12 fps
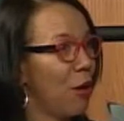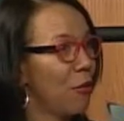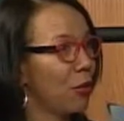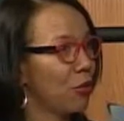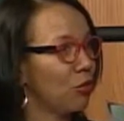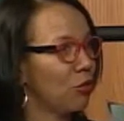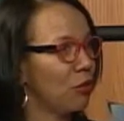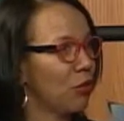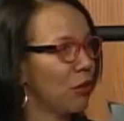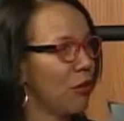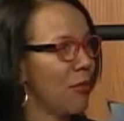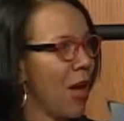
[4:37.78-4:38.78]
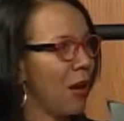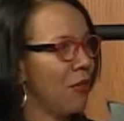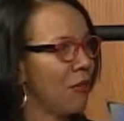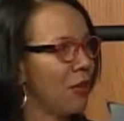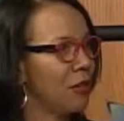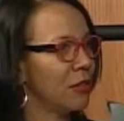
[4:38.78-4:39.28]
But the truth of the
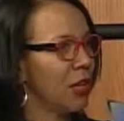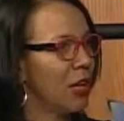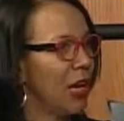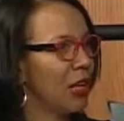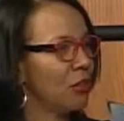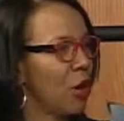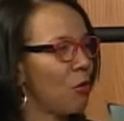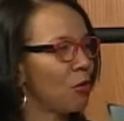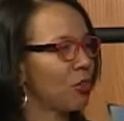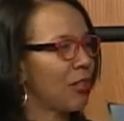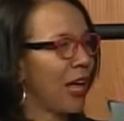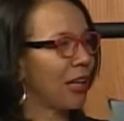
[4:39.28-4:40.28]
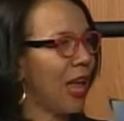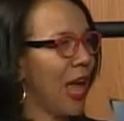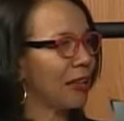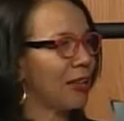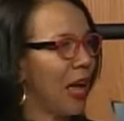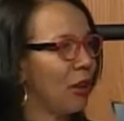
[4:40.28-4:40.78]
matter is, it's almost like
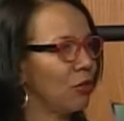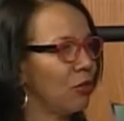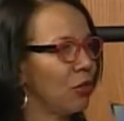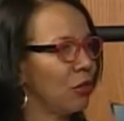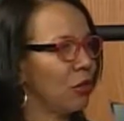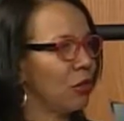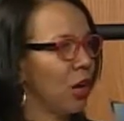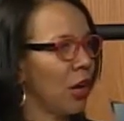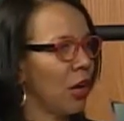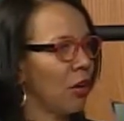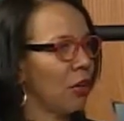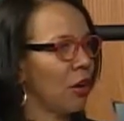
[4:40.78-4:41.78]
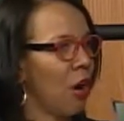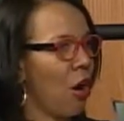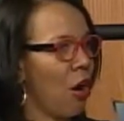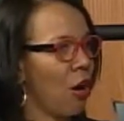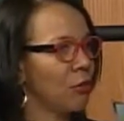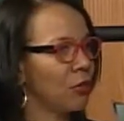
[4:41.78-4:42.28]
lockdown. Your
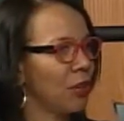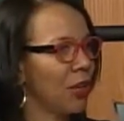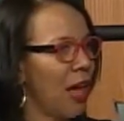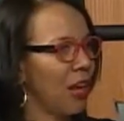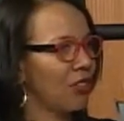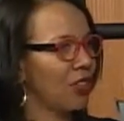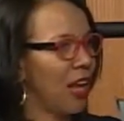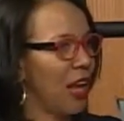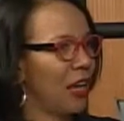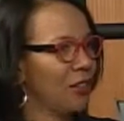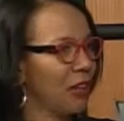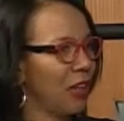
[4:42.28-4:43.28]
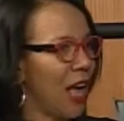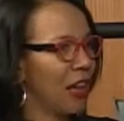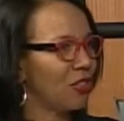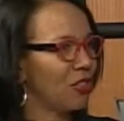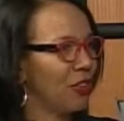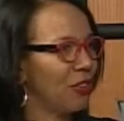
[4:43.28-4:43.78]
arms are locked, your hands are
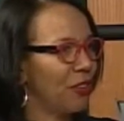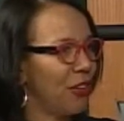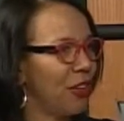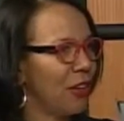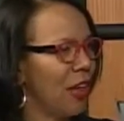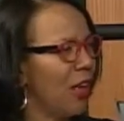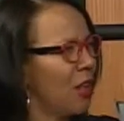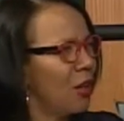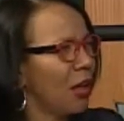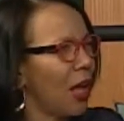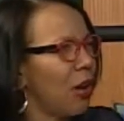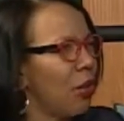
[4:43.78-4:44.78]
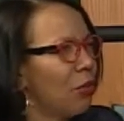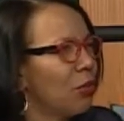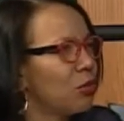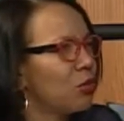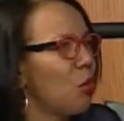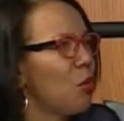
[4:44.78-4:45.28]
locked, your feet are like,
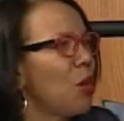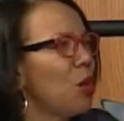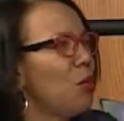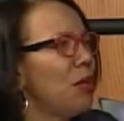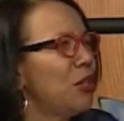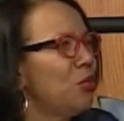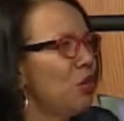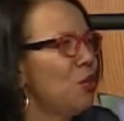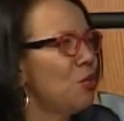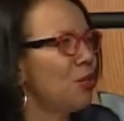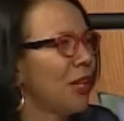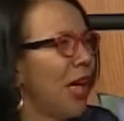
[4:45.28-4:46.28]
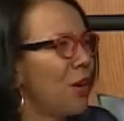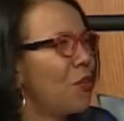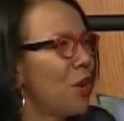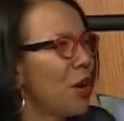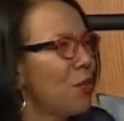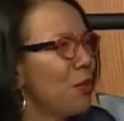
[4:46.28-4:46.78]
so what do we do? Like,
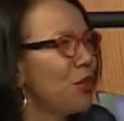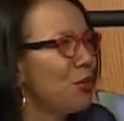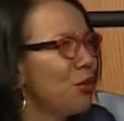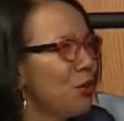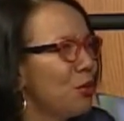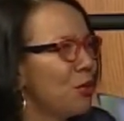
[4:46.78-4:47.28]
what do we do?